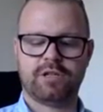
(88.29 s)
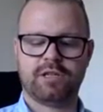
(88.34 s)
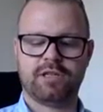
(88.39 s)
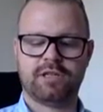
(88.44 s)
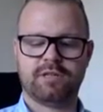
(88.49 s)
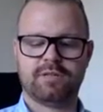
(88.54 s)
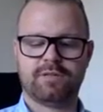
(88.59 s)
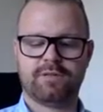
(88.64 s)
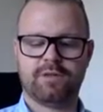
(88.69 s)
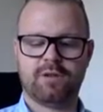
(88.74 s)

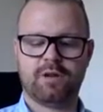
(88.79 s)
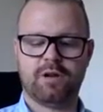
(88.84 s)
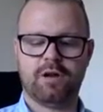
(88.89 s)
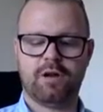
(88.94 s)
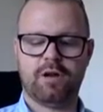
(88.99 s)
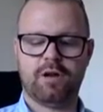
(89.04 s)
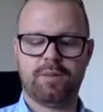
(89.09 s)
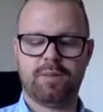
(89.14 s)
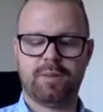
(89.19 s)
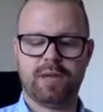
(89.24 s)
Because for a
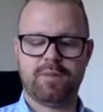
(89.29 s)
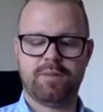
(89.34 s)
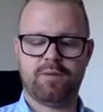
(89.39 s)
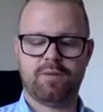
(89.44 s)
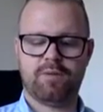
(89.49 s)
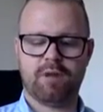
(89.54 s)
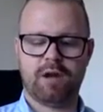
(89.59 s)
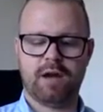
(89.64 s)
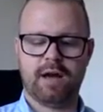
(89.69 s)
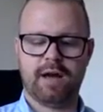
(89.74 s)
lot of
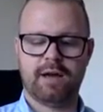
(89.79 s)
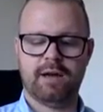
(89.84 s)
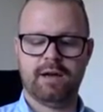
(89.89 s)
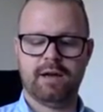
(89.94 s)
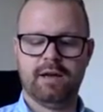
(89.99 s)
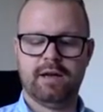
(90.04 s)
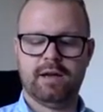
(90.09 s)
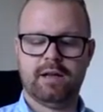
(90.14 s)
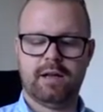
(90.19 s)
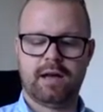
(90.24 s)
people, right,
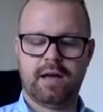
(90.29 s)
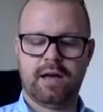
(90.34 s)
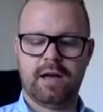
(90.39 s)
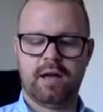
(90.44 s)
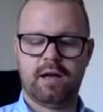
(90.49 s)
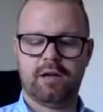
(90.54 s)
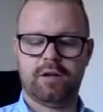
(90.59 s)
a